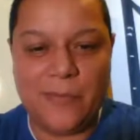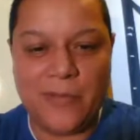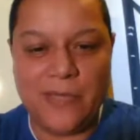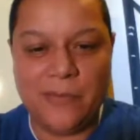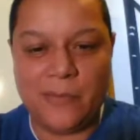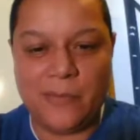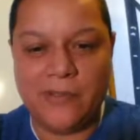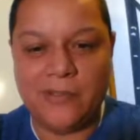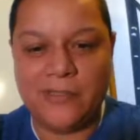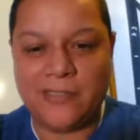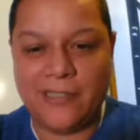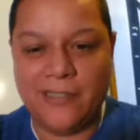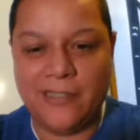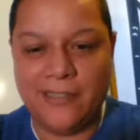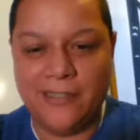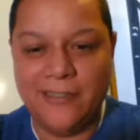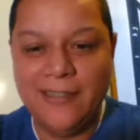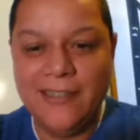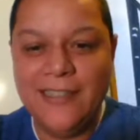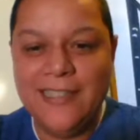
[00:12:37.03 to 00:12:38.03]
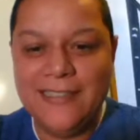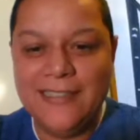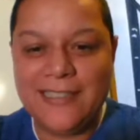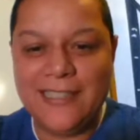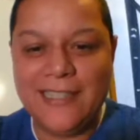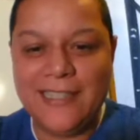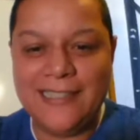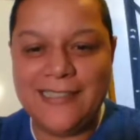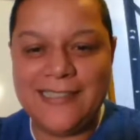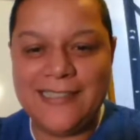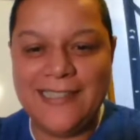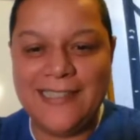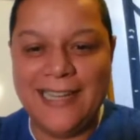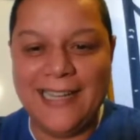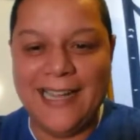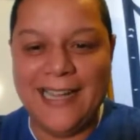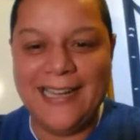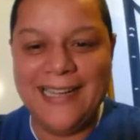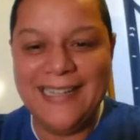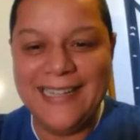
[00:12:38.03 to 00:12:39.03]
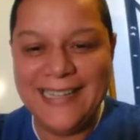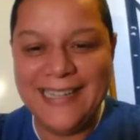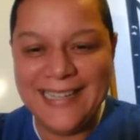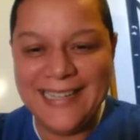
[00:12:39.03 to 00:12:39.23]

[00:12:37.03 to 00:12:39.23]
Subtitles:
people, so today's the day.